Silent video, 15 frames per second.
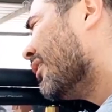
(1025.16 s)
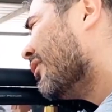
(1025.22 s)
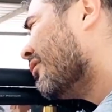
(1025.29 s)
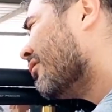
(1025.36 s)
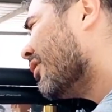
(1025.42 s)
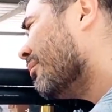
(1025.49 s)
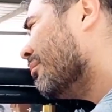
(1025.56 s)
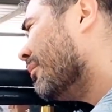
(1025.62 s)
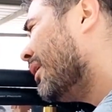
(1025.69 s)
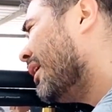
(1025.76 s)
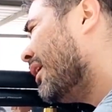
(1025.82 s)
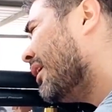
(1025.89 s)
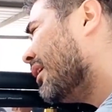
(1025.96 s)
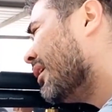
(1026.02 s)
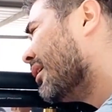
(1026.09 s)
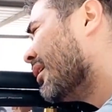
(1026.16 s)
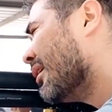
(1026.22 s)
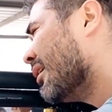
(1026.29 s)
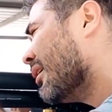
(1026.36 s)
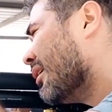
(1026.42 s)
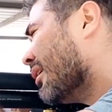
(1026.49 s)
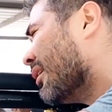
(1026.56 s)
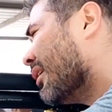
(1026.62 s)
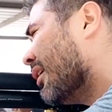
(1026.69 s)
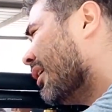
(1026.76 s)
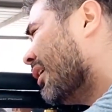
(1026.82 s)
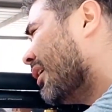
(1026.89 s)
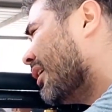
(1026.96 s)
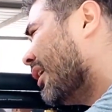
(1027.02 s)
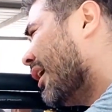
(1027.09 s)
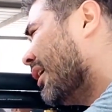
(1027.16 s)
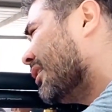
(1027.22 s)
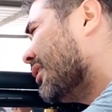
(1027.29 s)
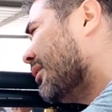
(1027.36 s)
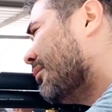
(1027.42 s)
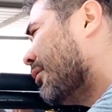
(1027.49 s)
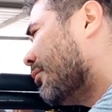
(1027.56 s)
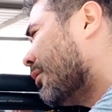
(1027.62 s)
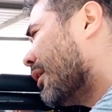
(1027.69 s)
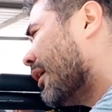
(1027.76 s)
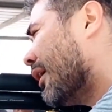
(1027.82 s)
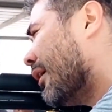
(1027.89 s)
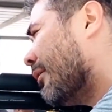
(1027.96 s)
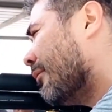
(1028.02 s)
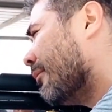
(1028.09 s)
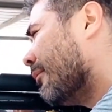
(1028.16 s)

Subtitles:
for me it did not seem to work out.